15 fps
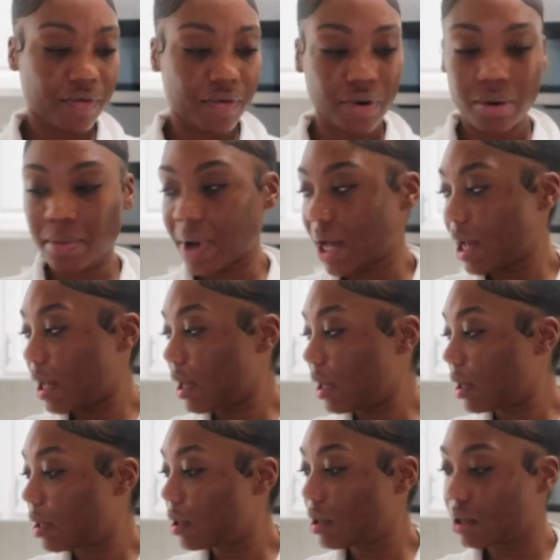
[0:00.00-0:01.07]
for
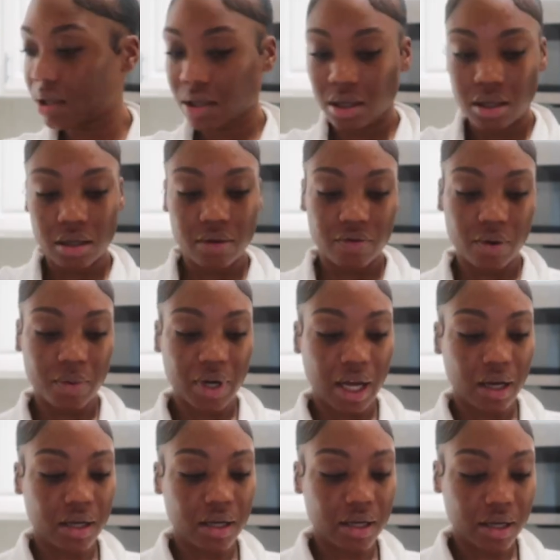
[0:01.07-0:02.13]
my, for when
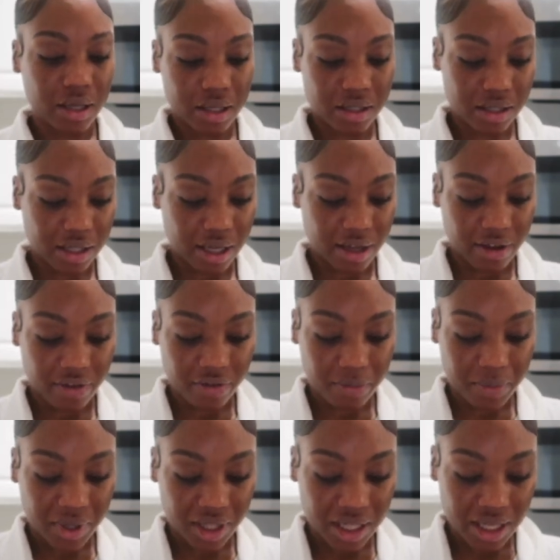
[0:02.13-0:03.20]
I cook and stuff.
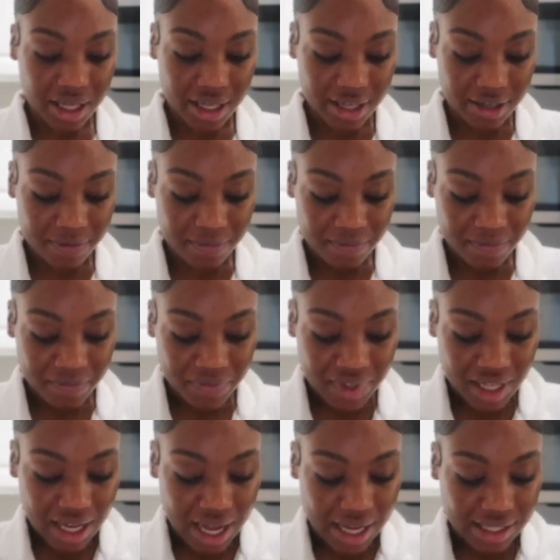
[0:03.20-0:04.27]
But then
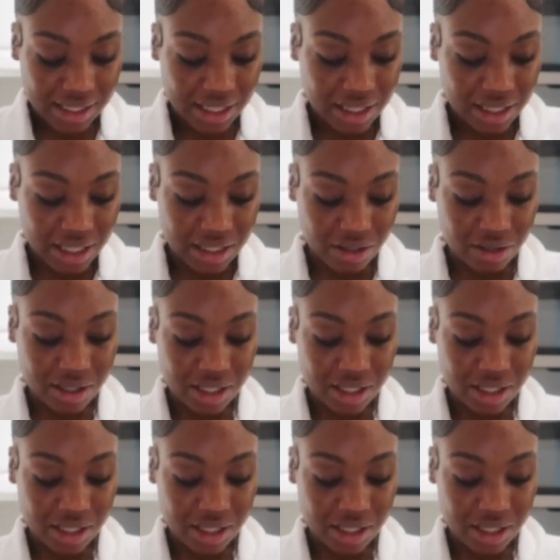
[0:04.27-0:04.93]
I seen these on